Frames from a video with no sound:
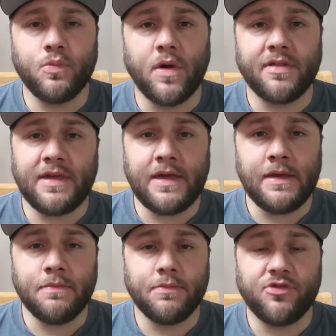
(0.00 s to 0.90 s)
Was
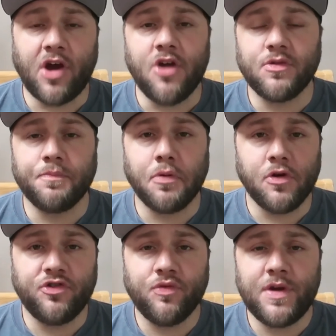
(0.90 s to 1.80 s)
he charged with
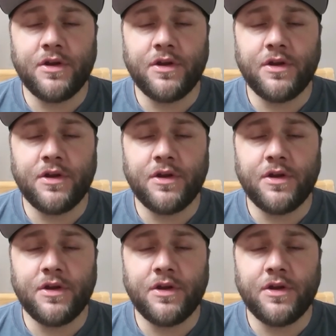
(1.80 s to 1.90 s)
perjury?